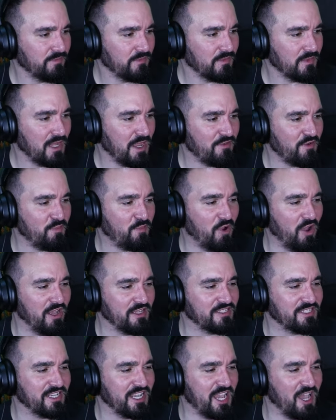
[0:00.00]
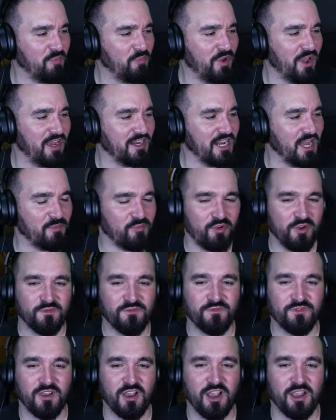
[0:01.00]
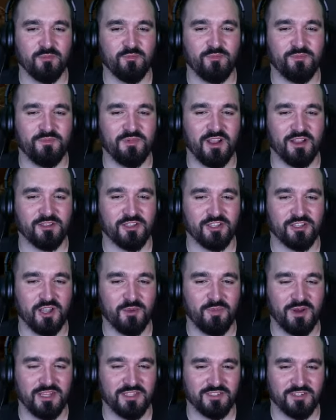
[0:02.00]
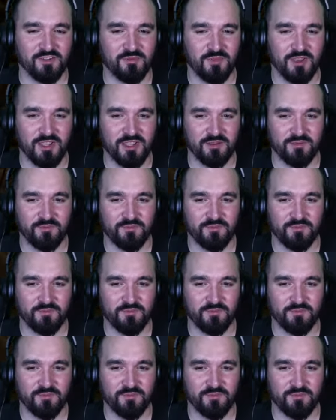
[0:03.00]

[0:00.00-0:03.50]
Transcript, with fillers: I'm party to get a better nap, bruv. I, I, I plan to, mate.